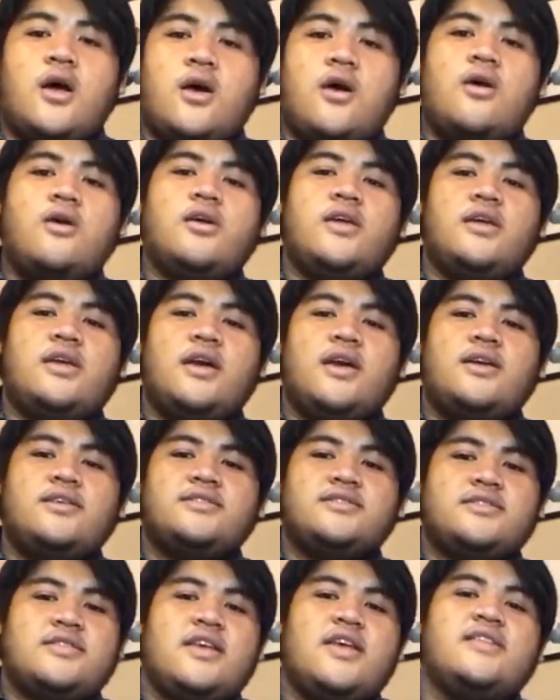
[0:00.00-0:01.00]
Okay
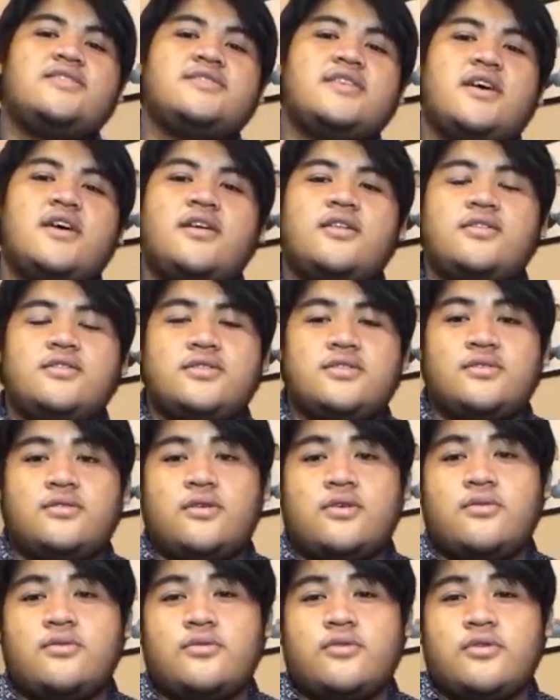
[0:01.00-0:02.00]
guys, that's all the
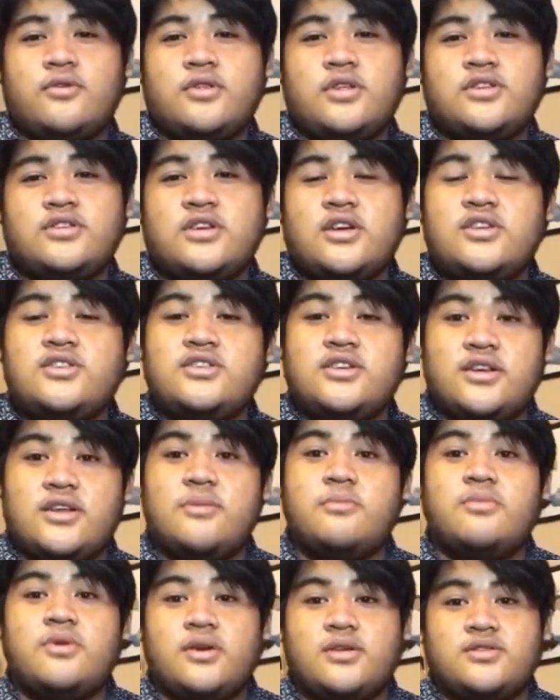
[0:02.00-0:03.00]
discussion
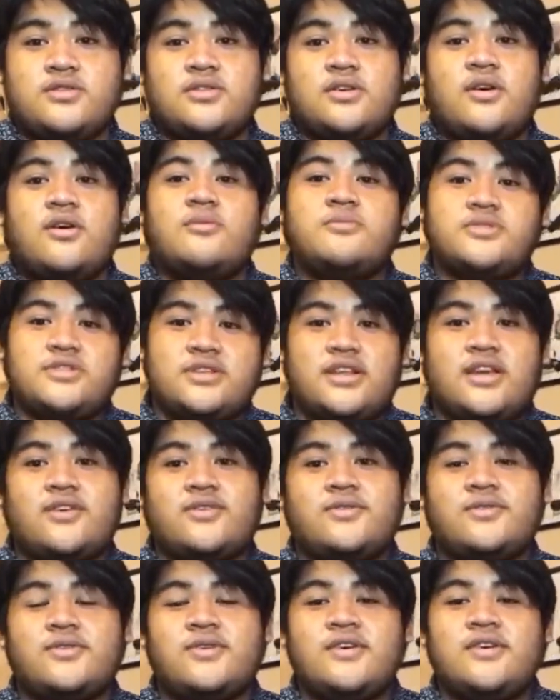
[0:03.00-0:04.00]
about Ohm's law.
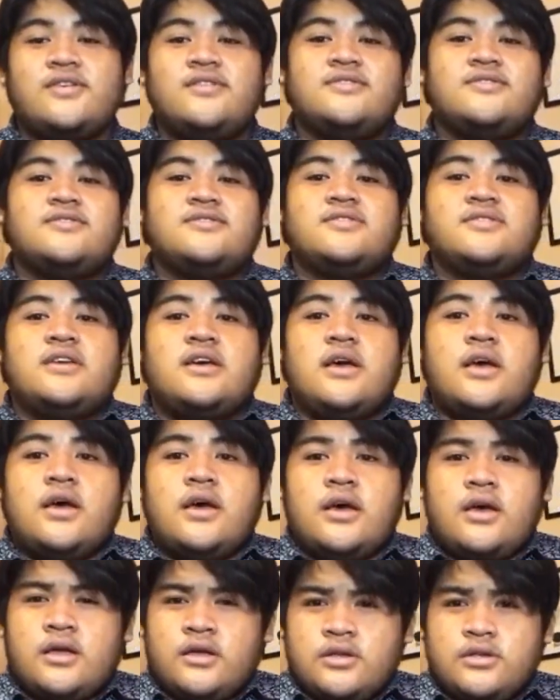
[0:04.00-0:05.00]

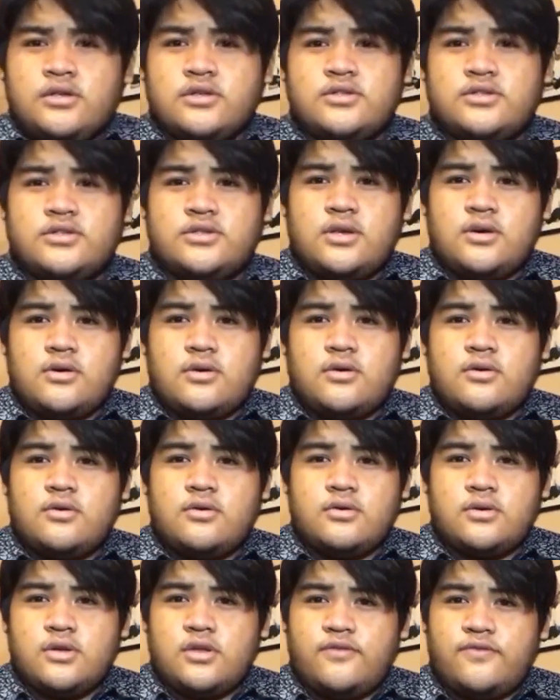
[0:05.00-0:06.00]

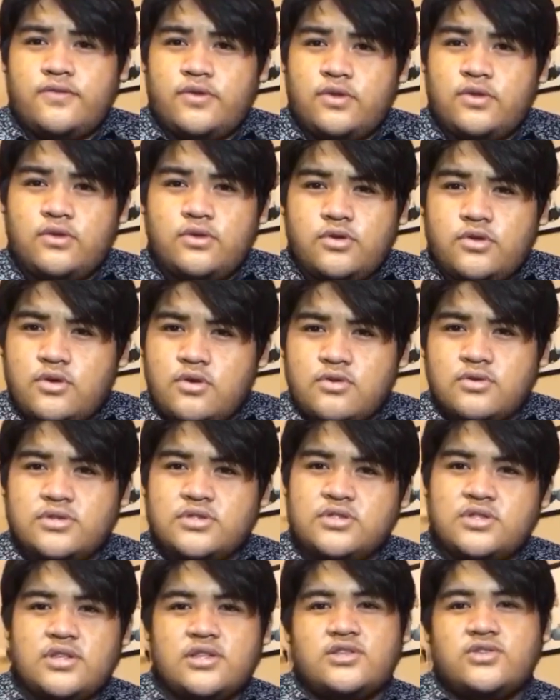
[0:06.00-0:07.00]
So if you
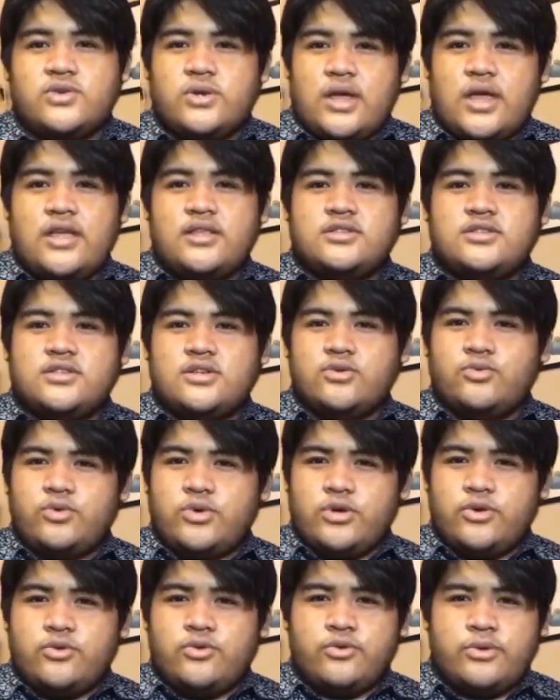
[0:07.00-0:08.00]
use the triangle,
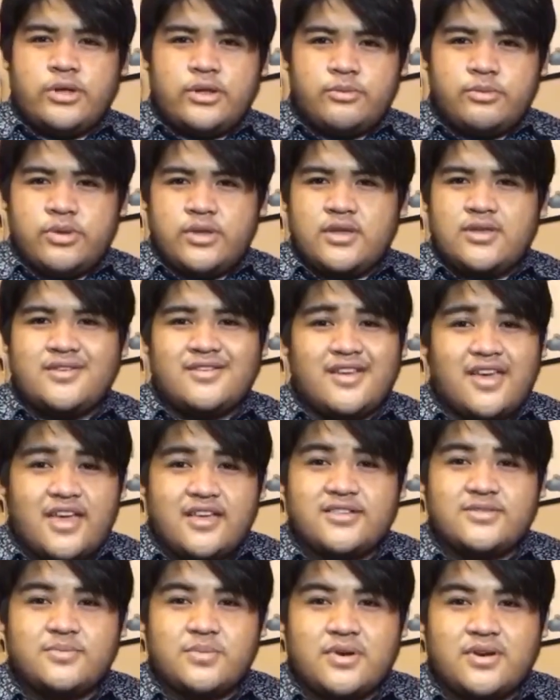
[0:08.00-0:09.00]
you will be an
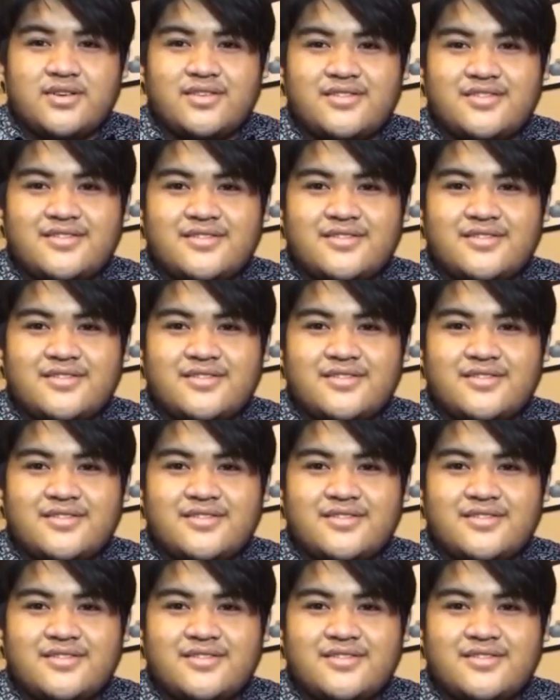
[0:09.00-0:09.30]
expert.